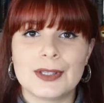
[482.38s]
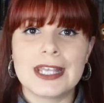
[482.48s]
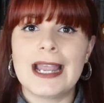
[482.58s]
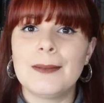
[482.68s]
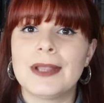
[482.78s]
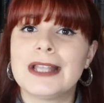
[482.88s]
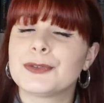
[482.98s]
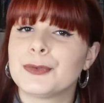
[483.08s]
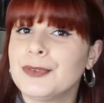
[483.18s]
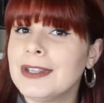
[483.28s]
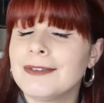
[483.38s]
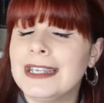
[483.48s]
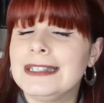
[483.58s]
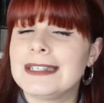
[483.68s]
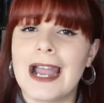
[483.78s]
then I plan to
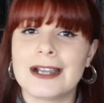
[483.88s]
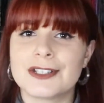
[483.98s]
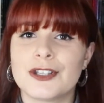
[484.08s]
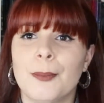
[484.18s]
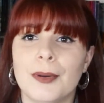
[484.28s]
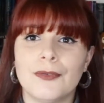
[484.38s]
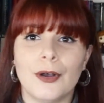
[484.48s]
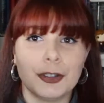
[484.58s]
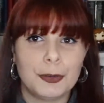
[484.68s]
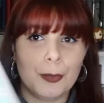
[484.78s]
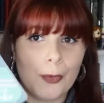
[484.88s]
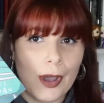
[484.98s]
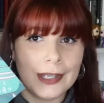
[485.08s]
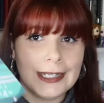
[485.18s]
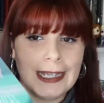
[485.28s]
reread Heartstopper Volume
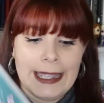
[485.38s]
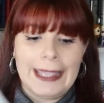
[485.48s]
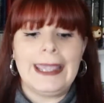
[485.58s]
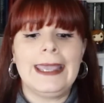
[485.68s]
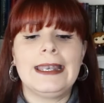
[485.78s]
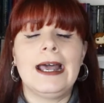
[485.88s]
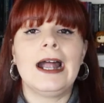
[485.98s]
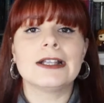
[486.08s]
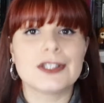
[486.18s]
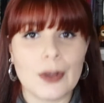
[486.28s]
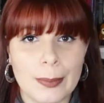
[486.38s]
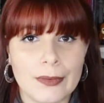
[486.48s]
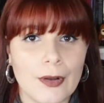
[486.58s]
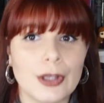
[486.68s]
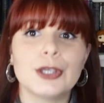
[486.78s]
1 and
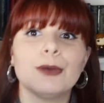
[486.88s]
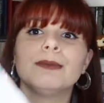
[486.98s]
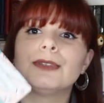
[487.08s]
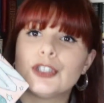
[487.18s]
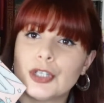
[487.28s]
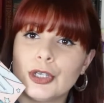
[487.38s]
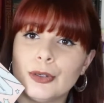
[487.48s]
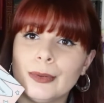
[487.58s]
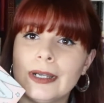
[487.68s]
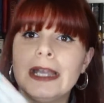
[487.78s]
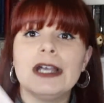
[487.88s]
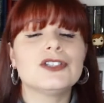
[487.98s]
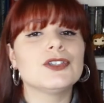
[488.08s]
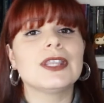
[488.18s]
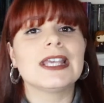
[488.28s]
Heartstopper Volume 2,
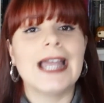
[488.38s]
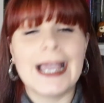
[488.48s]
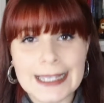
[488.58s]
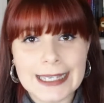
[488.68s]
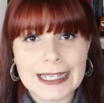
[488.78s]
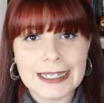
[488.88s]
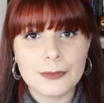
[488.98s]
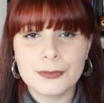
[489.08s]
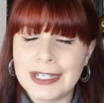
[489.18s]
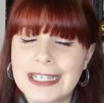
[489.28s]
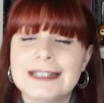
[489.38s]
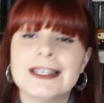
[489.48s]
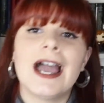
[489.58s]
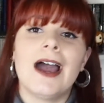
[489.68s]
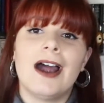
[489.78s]
so then I can
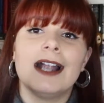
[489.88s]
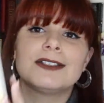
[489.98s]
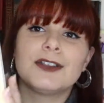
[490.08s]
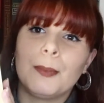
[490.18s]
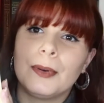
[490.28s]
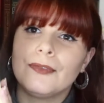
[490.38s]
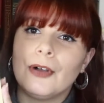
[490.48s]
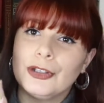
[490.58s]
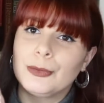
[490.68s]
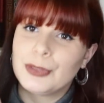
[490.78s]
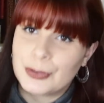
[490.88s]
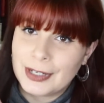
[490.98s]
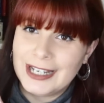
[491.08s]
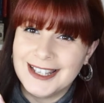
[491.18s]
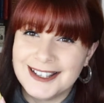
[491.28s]
read Heartstopper Volume
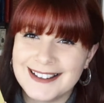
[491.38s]
3.